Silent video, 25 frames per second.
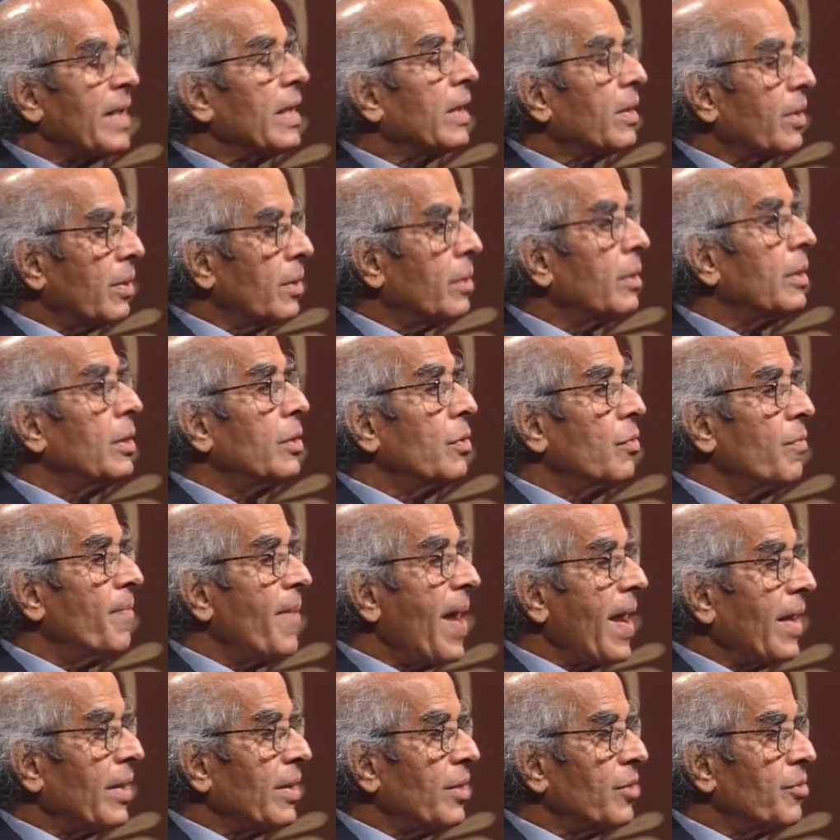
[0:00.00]
residue
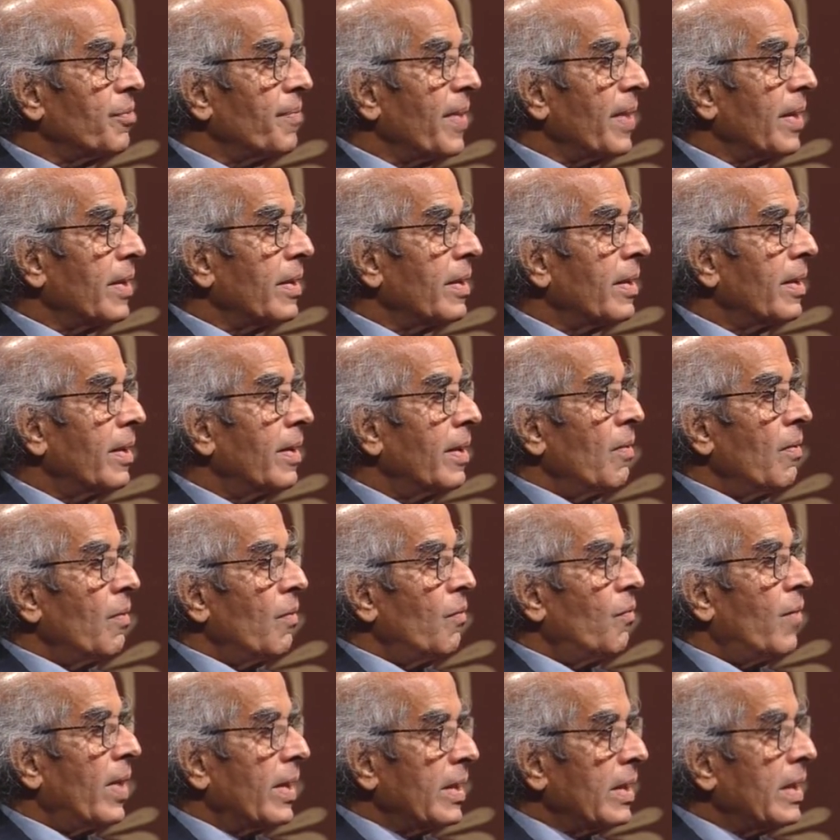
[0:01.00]
management,
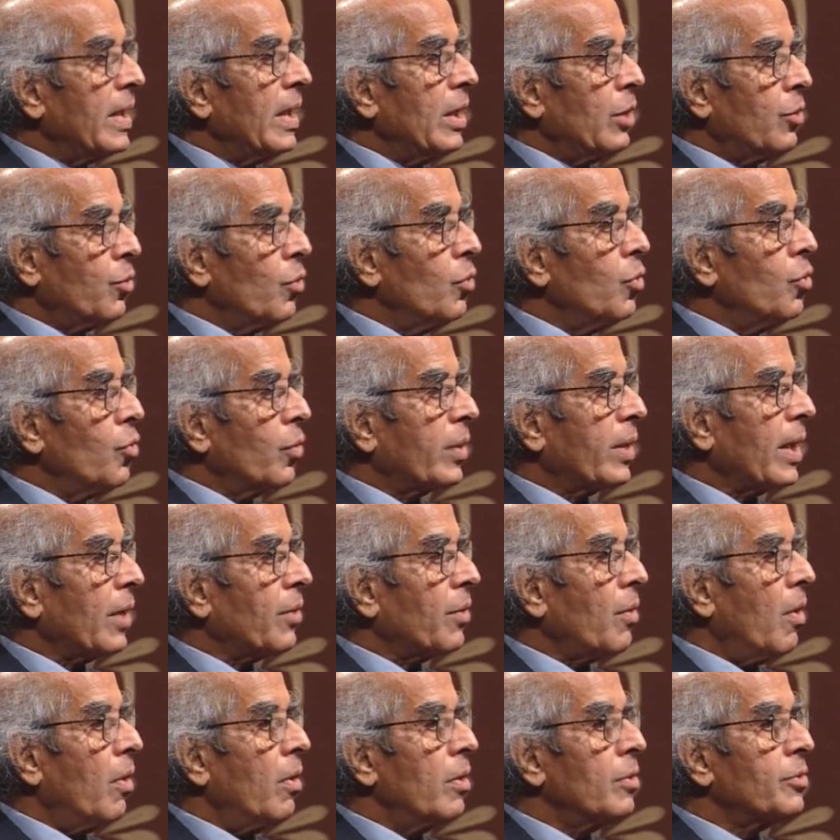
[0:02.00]
one need to look at
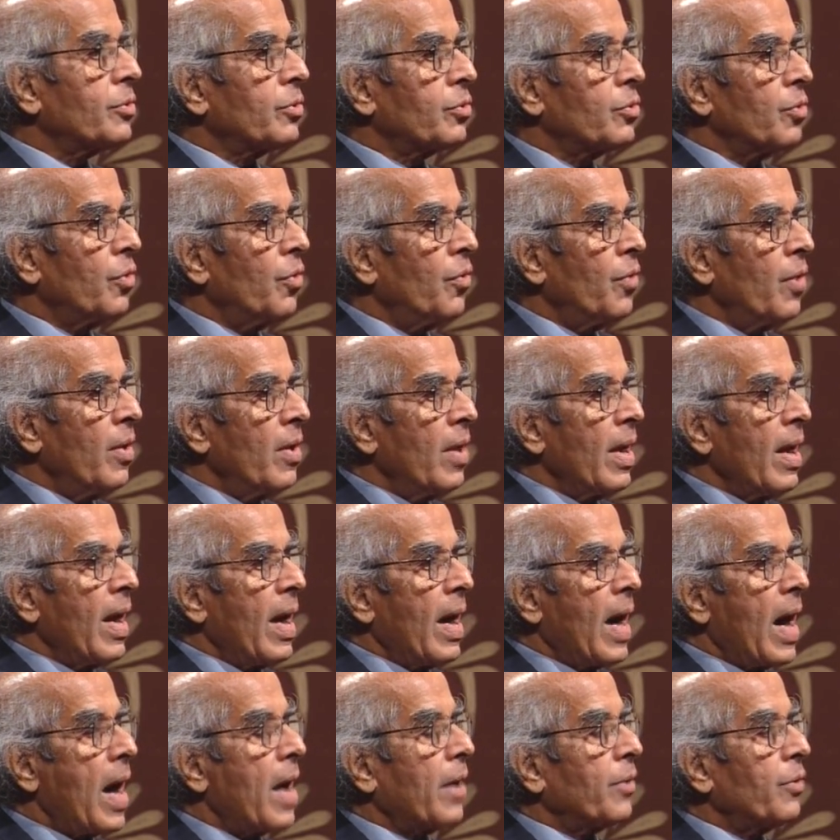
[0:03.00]
also,
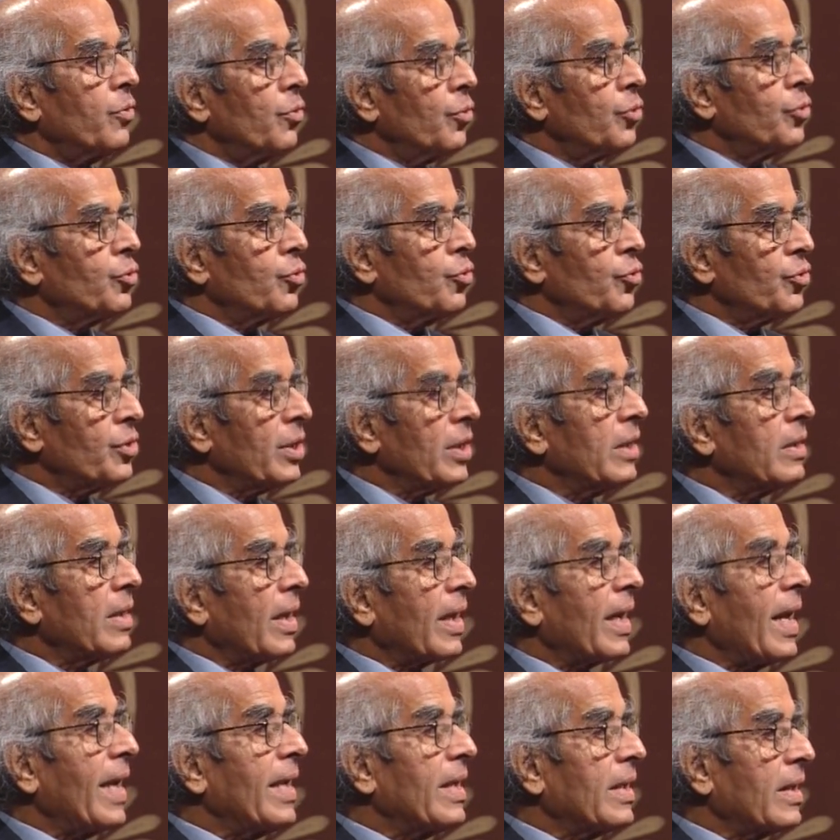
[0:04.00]
are you choosing the
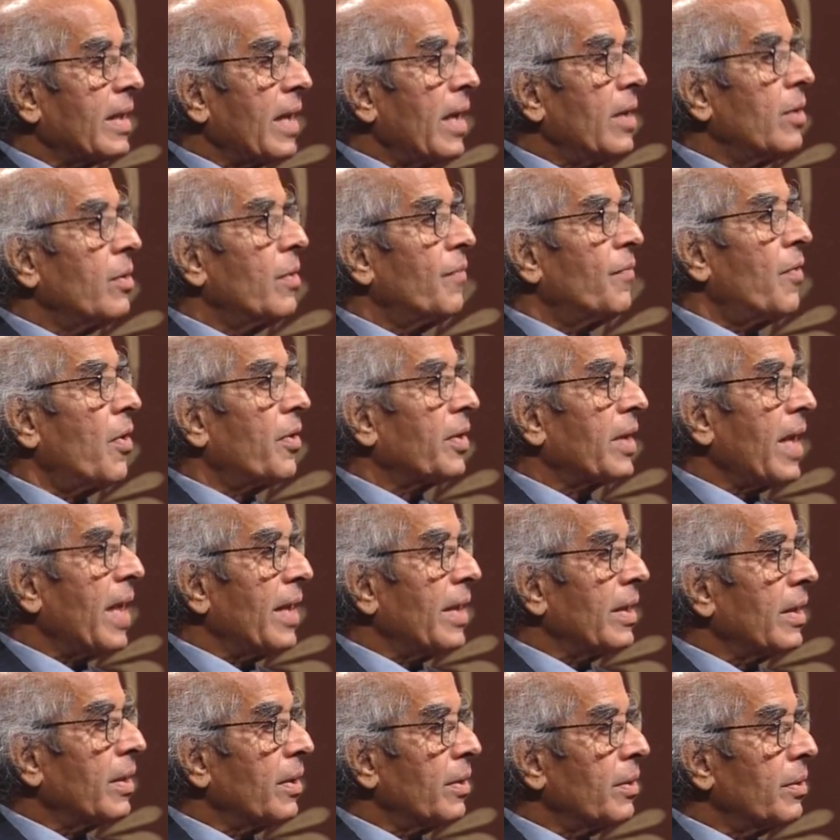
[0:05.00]
right kind of
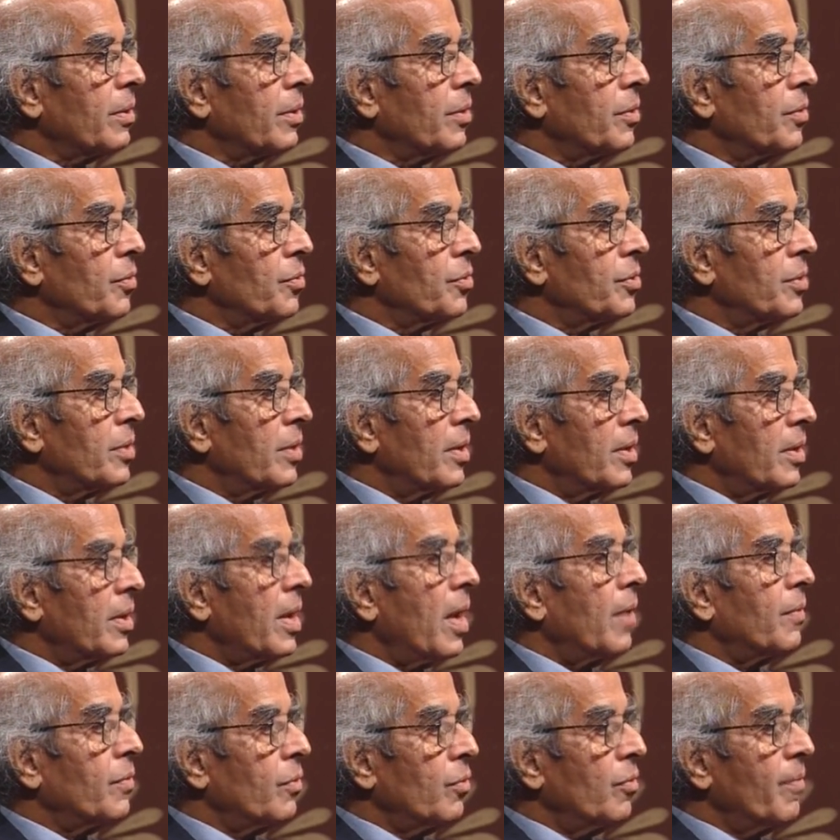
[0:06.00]
organic residues?
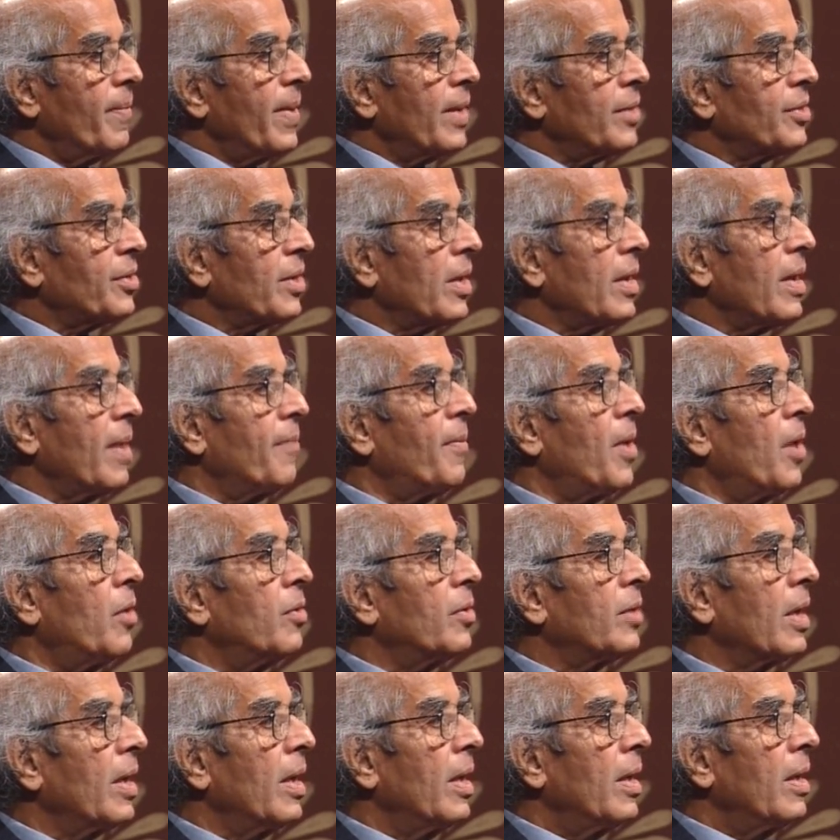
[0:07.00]
Now, you mentioned
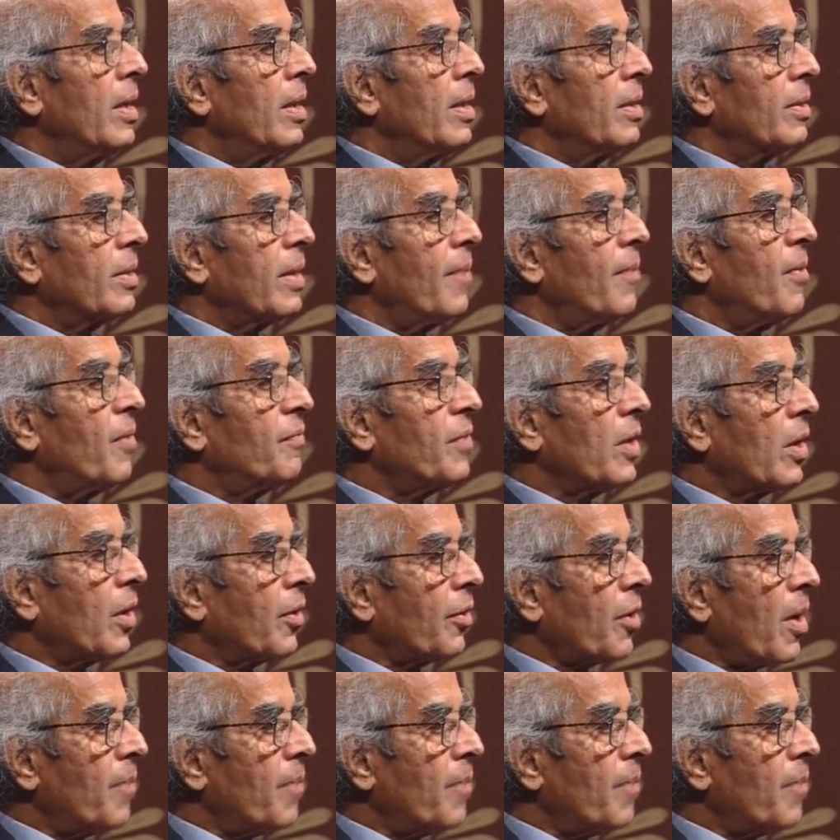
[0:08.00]
about some of the crop